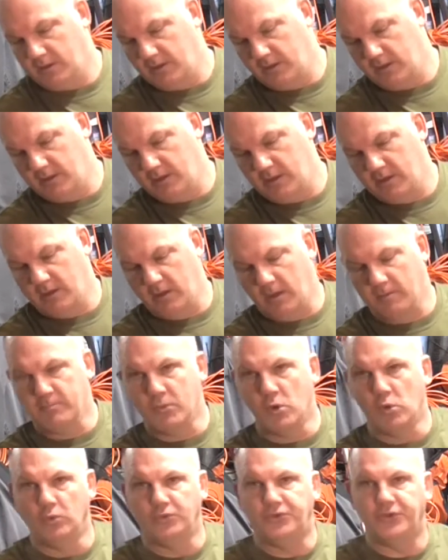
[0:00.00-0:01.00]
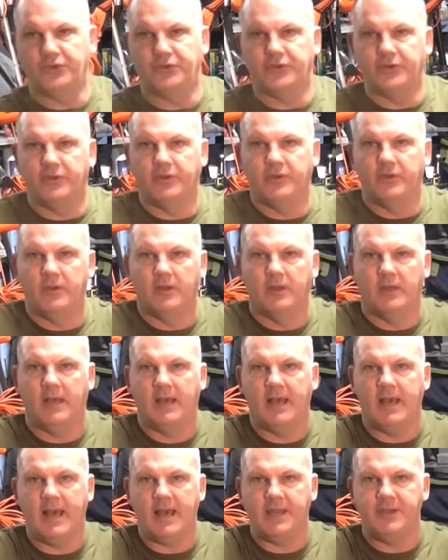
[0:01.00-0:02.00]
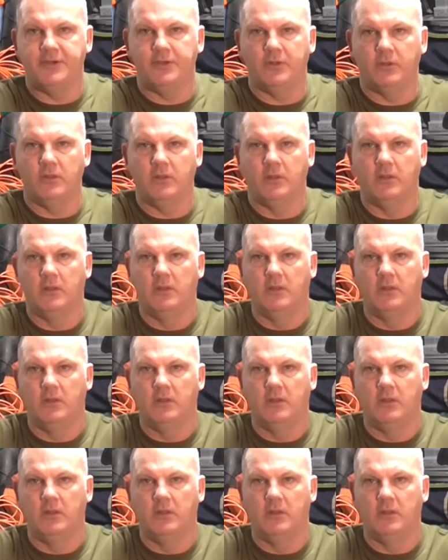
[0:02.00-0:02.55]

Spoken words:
a moulded handle,